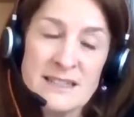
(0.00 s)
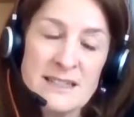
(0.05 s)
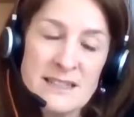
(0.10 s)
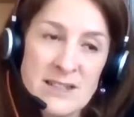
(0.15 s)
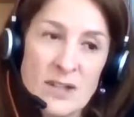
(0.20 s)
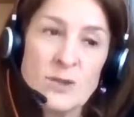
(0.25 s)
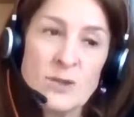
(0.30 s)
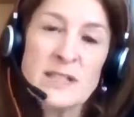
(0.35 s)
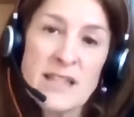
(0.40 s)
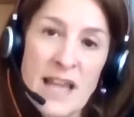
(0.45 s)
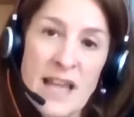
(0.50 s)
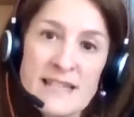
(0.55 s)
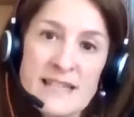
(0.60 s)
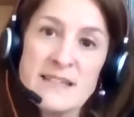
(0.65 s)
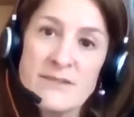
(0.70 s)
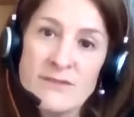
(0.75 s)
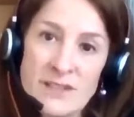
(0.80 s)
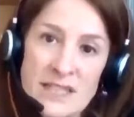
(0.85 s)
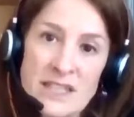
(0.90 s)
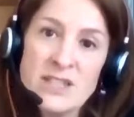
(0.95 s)
Those kinds
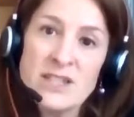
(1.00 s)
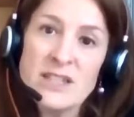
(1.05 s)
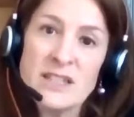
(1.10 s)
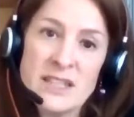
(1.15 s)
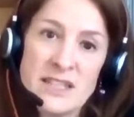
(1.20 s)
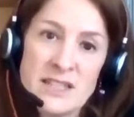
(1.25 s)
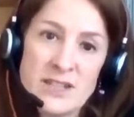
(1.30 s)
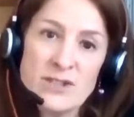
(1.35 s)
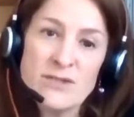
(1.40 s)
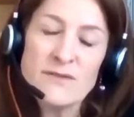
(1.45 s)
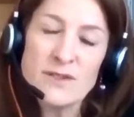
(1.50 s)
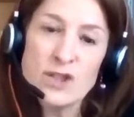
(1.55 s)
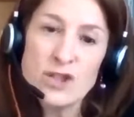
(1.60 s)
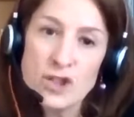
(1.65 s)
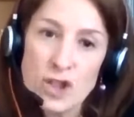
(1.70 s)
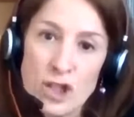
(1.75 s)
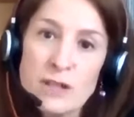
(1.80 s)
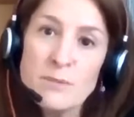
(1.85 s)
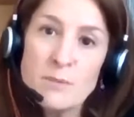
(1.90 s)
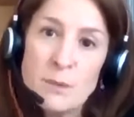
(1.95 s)
of initiatives
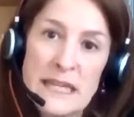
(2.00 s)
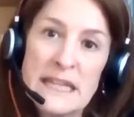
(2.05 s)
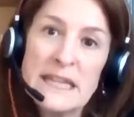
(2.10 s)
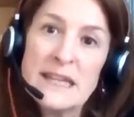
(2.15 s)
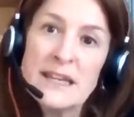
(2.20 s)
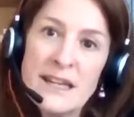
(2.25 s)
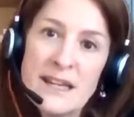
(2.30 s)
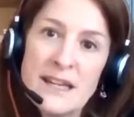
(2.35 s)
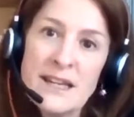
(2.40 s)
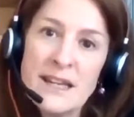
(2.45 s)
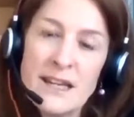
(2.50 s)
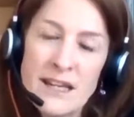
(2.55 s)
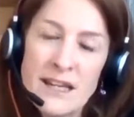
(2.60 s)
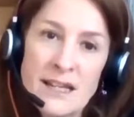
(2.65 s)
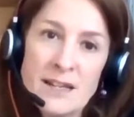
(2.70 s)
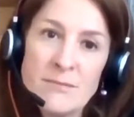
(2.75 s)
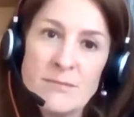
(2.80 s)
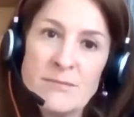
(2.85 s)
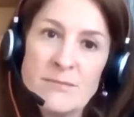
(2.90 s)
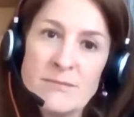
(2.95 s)
should be
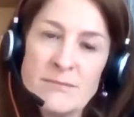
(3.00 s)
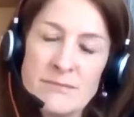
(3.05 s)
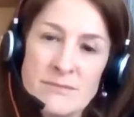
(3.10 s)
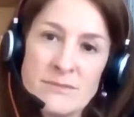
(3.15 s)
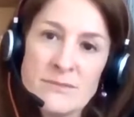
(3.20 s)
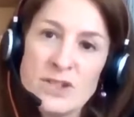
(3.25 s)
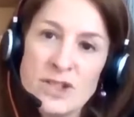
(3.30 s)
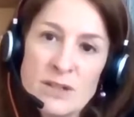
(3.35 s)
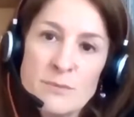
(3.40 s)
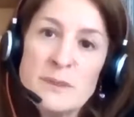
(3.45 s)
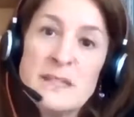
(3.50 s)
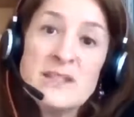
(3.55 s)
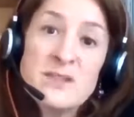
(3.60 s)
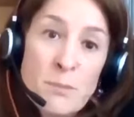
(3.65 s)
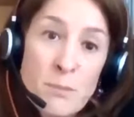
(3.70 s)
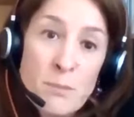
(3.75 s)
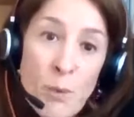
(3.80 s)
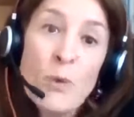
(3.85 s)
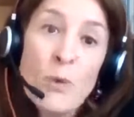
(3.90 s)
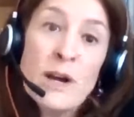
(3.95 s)

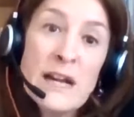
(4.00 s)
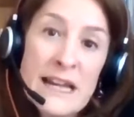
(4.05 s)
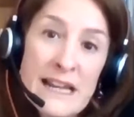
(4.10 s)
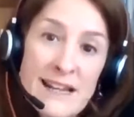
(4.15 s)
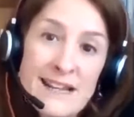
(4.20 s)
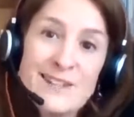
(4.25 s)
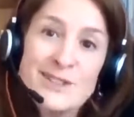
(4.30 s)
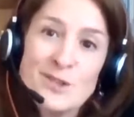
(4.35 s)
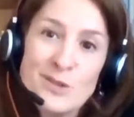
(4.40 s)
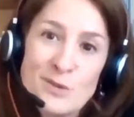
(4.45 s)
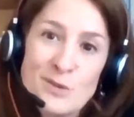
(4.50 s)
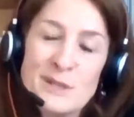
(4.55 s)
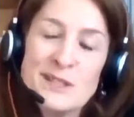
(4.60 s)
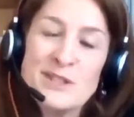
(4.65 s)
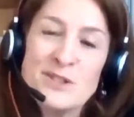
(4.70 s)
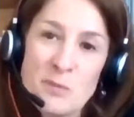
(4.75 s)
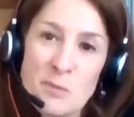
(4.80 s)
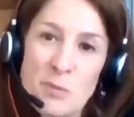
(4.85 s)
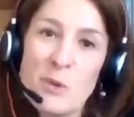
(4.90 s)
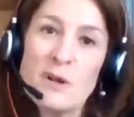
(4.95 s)
supported, and should be
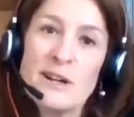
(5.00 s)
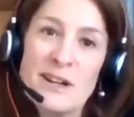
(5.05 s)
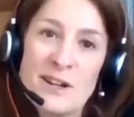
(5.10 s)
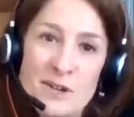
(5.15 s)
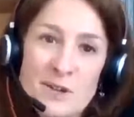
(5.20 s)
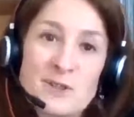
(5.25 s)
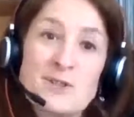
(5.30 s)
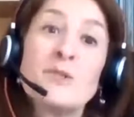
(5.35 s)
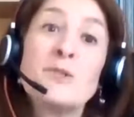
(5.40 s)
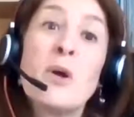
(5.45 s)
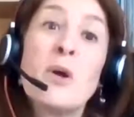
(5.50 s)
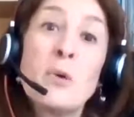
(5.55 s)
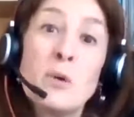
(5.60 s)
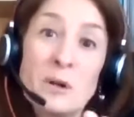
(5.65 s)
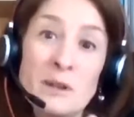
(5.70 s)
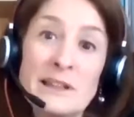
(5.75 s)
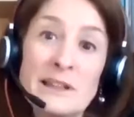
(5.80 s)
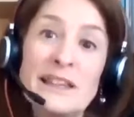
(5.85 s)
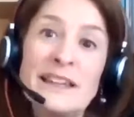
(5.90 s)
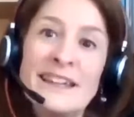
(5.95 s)
supported also
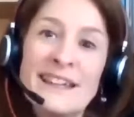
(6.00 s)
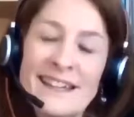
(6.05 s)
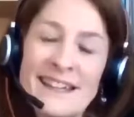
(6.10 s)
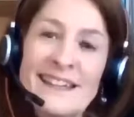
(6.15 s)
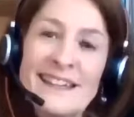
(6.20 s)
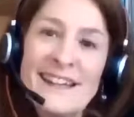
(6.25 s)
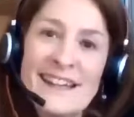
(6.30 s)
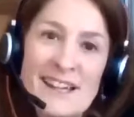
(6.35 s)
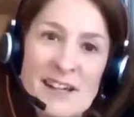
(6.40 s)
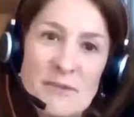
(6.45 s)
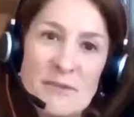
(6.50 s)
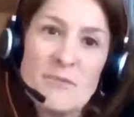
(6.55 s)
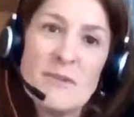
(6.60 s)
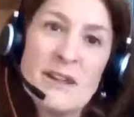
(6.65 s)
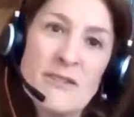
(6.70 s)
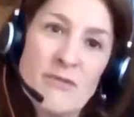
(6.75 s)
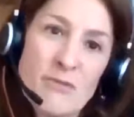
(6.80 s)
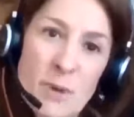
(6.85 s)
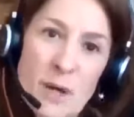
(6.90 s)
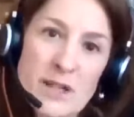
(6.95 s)
locally,
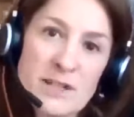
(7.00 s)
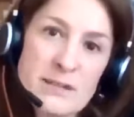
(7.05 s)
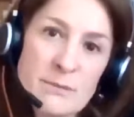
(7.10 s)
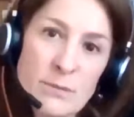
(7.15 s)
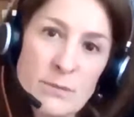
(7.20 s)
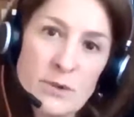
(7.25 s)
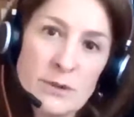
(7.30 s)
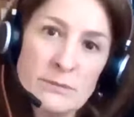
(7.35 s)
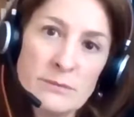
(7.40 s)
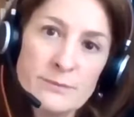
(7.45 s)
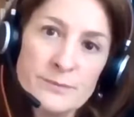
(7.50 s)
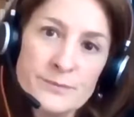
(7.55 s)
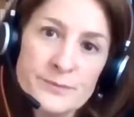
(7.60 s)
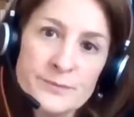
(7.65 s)
if possible.